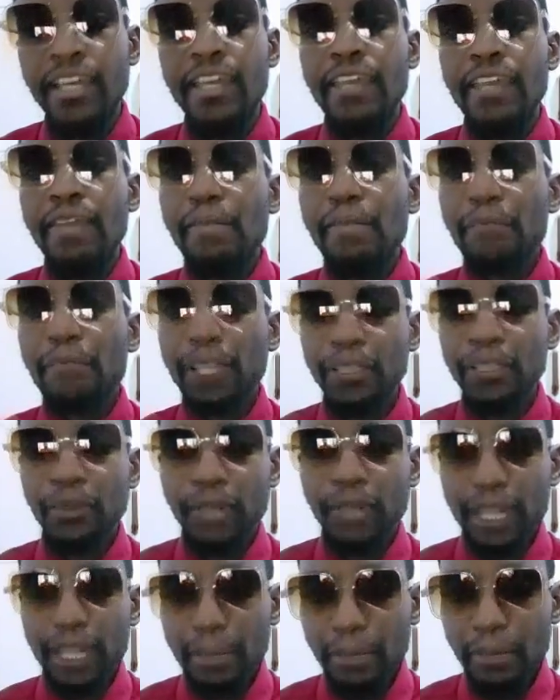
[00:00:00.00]

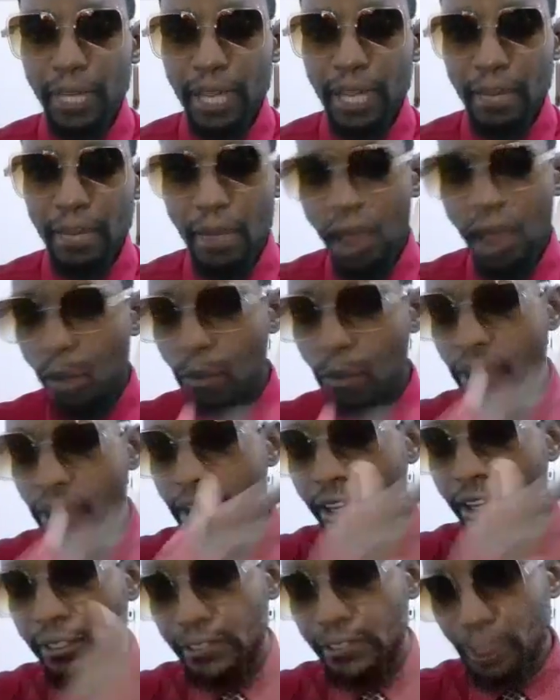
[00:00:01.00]
eventually become aware
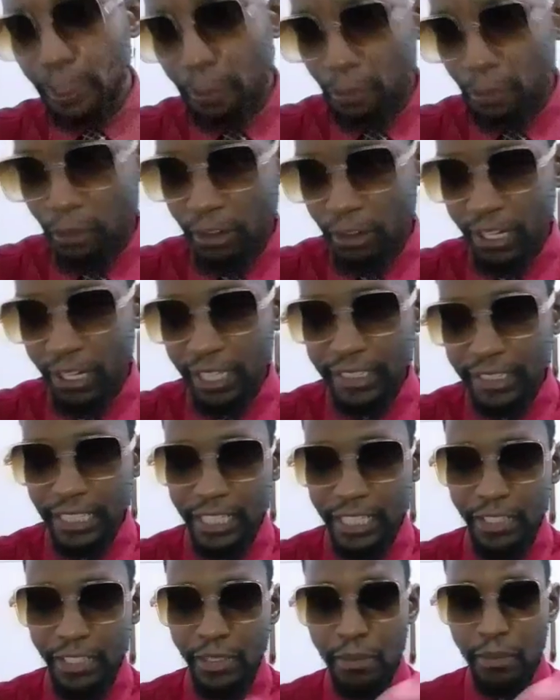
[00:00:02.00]
of your product
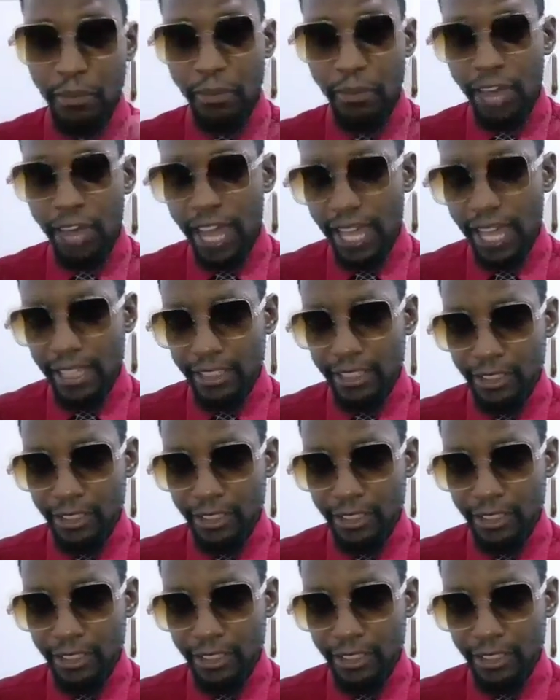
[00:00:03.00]
and your brand.